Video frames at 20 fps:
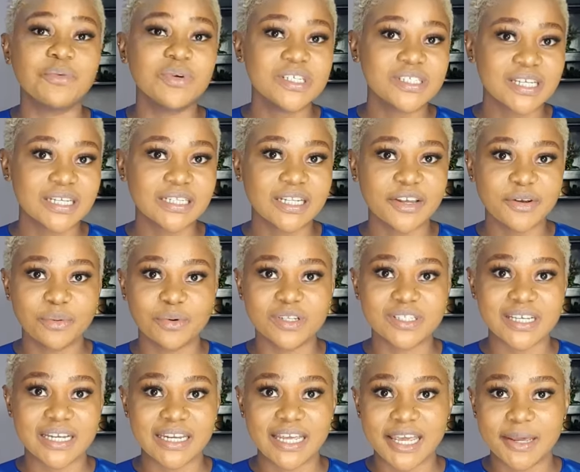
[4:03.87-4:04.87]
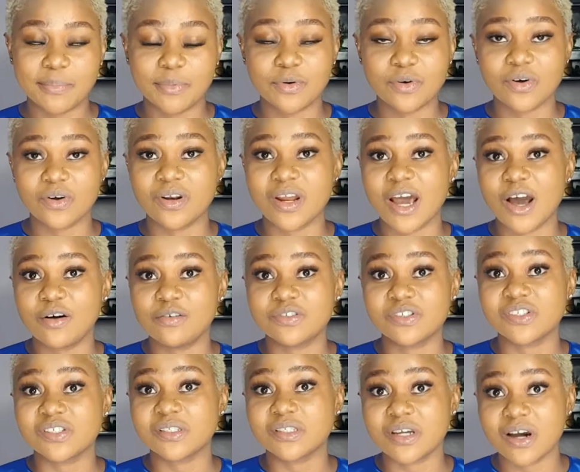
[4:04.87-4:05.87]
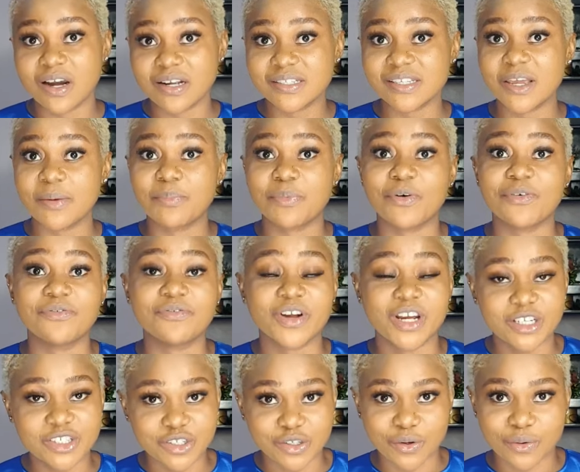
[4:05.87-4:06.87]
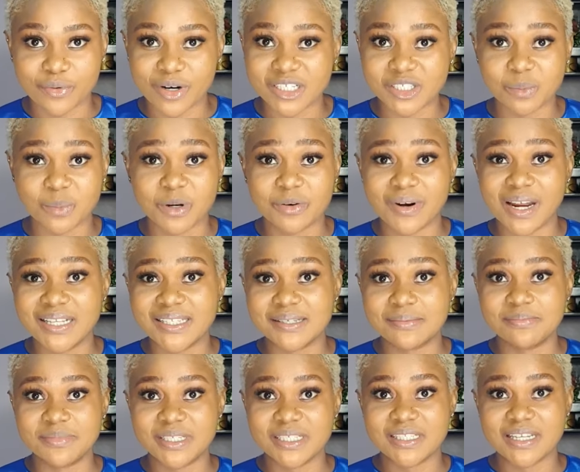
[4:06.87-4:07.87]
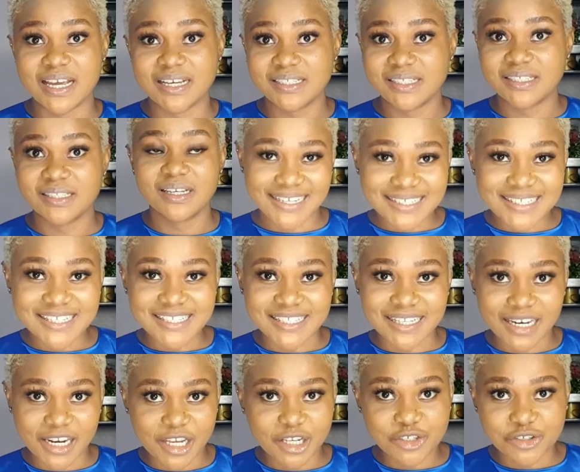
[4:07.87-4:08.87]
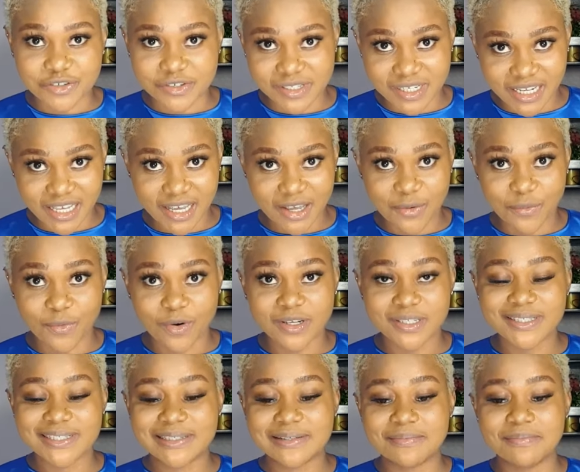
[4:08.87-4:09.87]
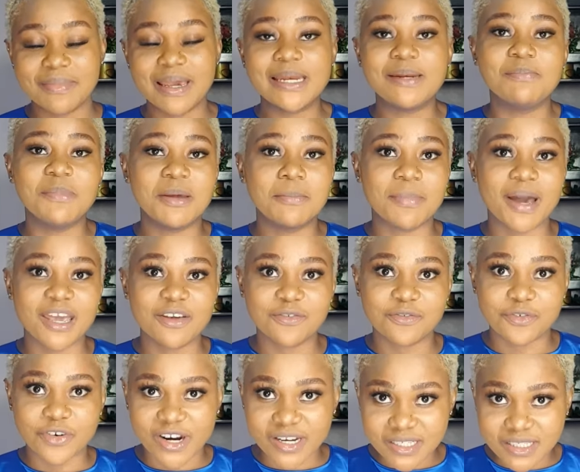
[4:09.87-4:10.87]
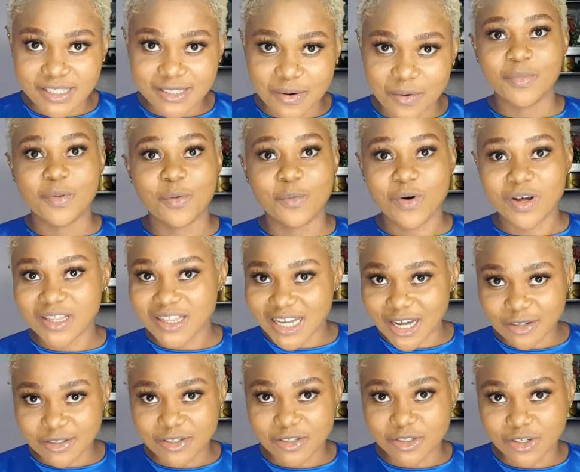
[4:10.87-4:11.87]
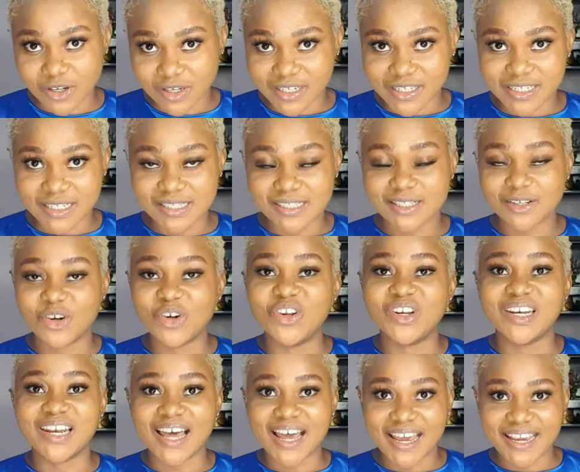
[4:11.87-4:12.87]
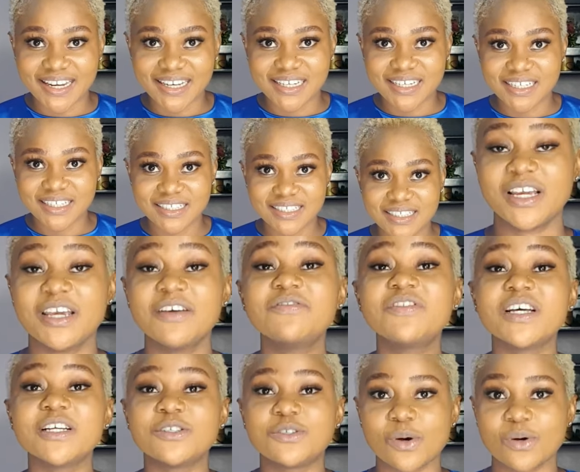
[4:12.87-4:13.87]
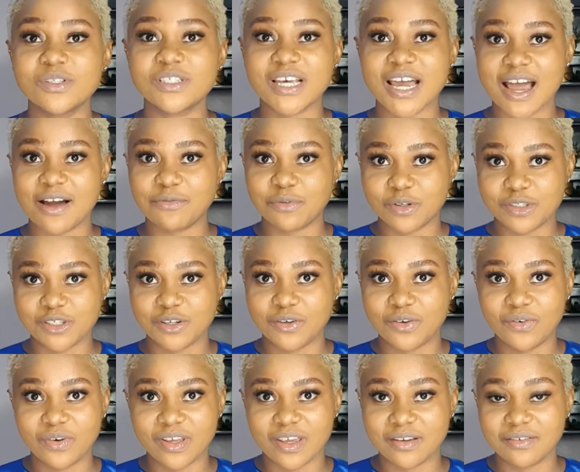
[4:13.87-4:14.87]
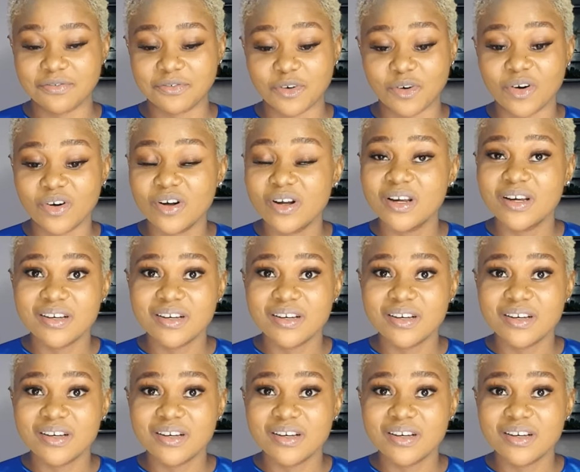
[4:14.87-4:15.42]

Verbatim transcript: recently wrote an ebook on how to start a professional resume writing business. This is literally what made me my first $1,000 online. If they don't have what you're looking for,